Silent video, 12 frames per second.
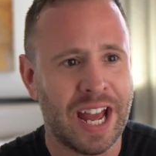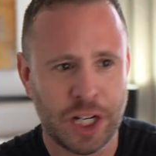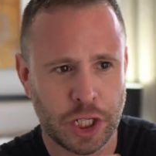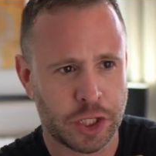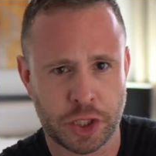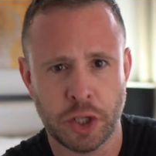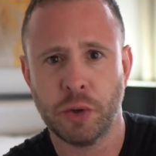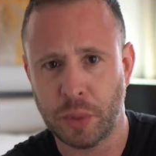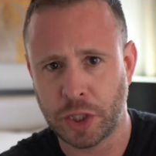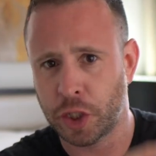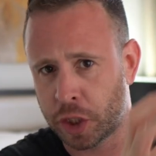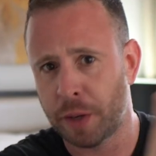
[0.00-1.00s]
HS2,
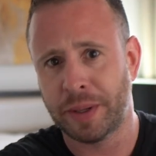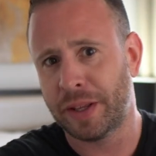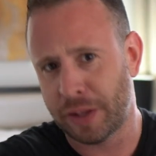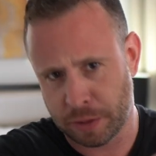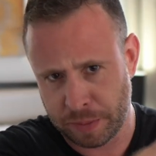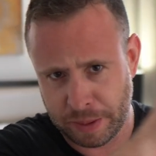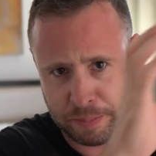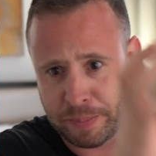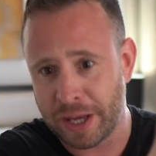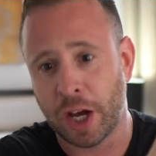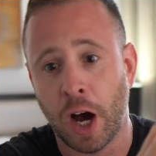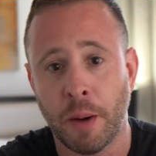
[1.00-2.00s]
which is coming in. There's going to be a
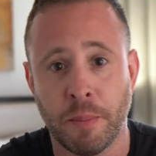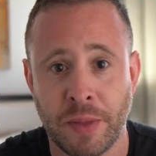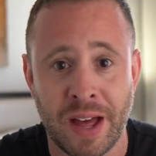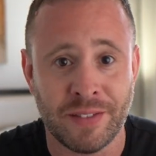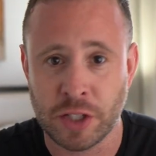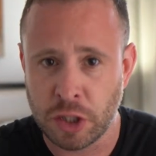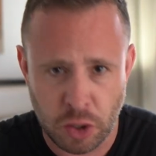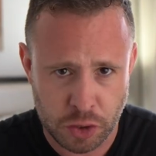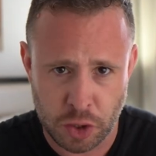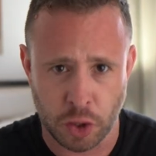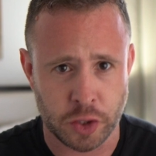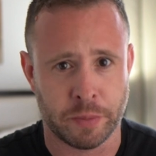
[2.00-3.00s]
big hub there. There's
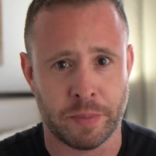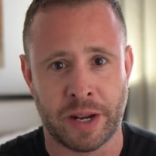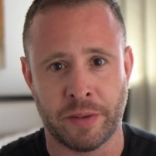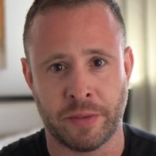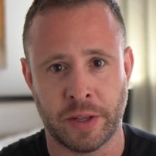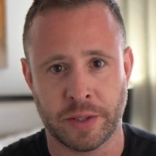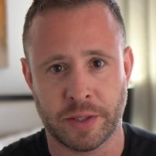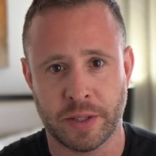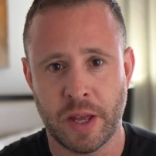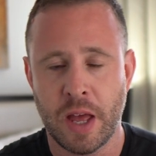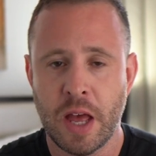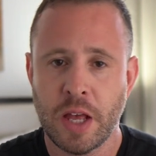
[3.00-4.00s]
lots and lots of
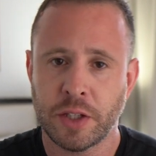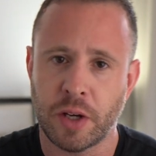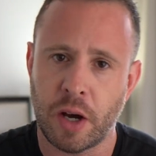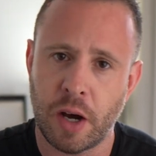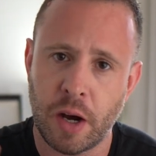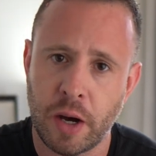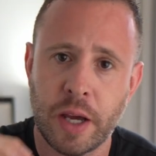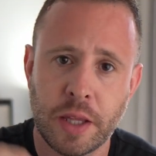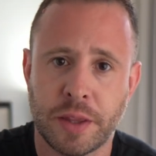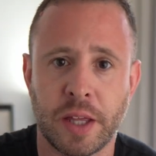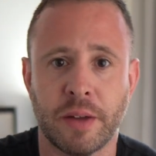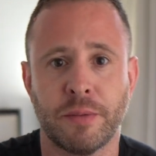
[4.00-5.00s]
benefits. So I
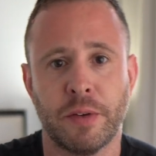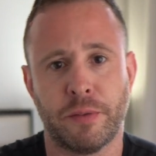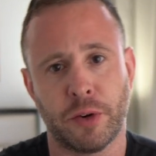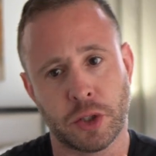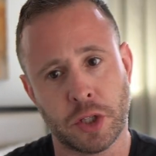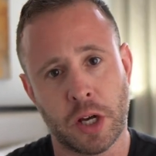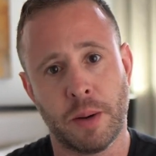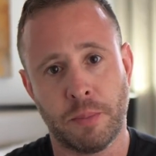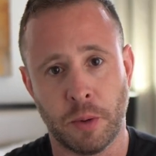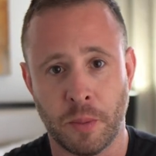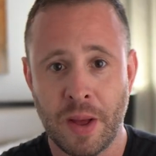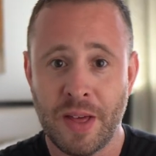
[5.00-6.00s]
think that, for
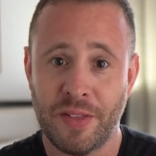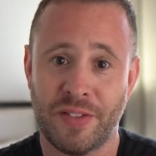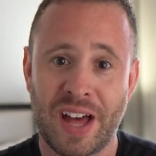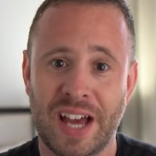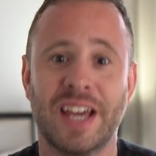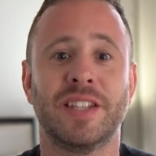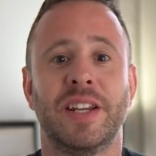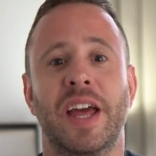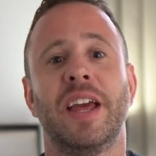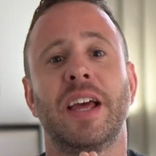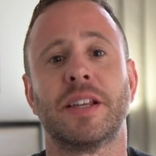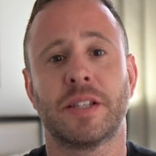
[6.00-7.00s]
example, that is an
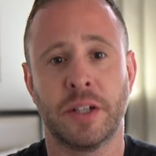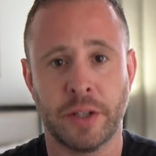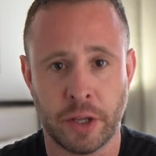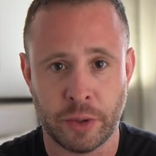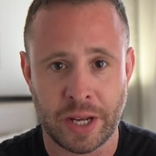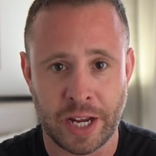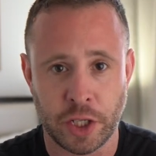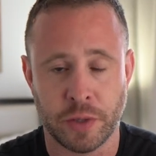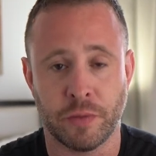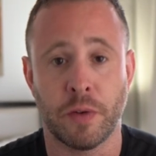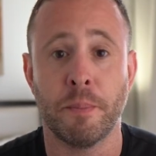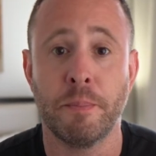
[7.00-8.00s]
excellent
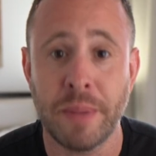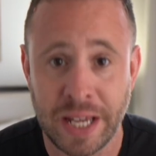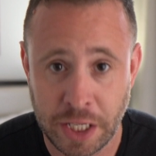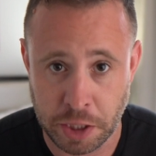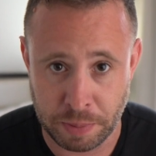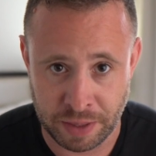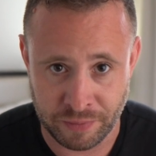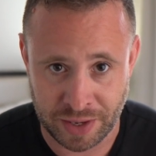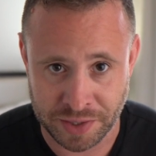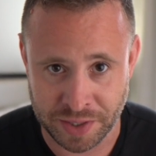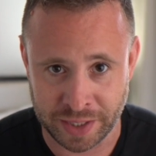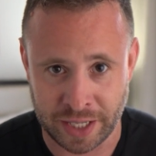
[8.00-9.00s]
location for me to be
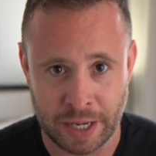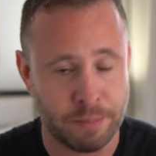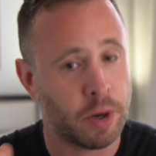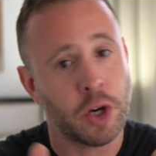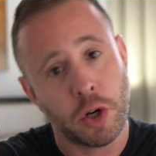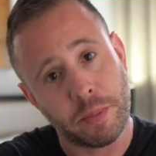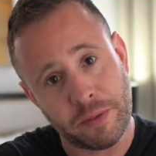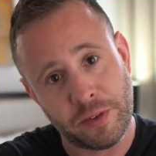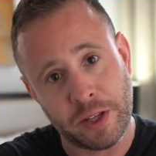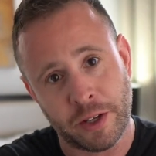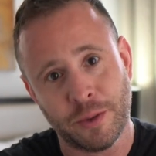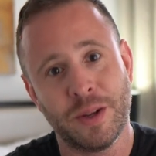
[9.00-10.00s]
investing in. It might not be for
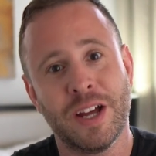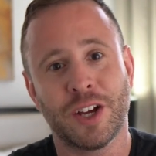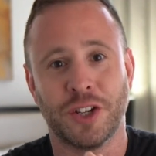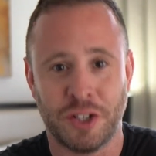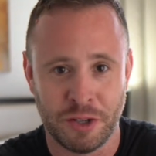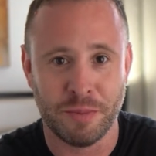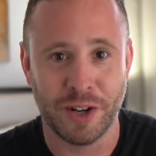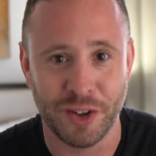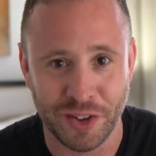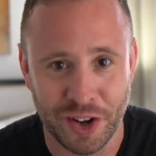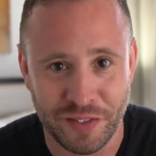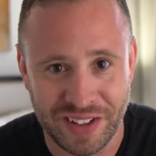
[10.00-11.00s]
you, because you might
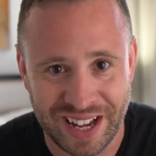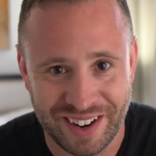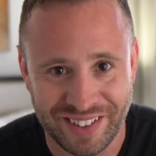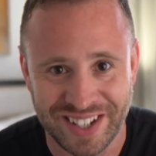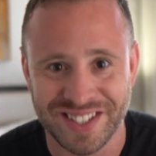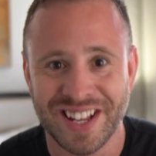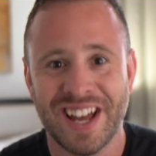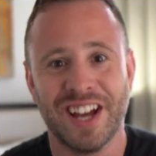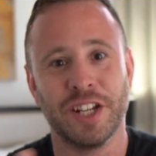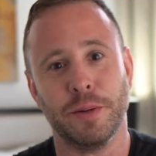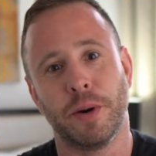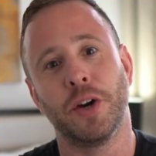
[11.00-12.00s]
not know the areas
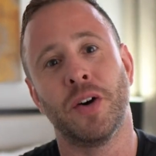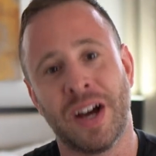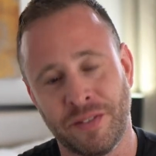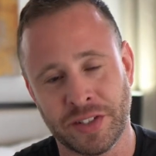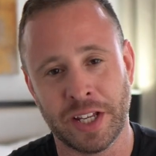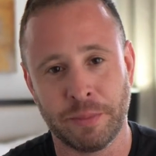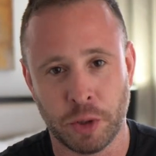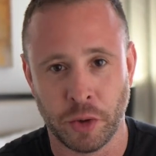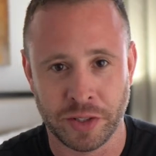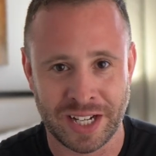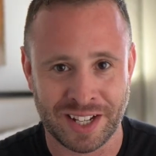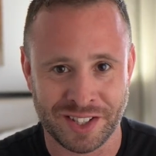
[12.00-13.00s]
and you might not have the same
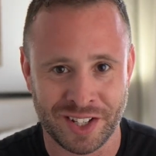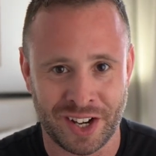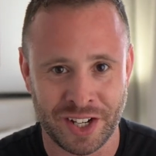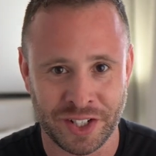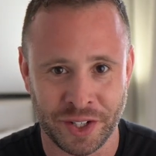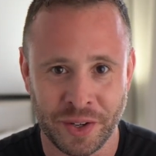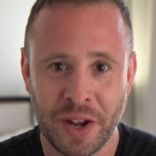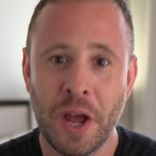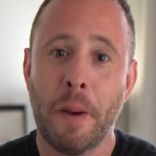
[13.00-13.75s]
contacts that I do.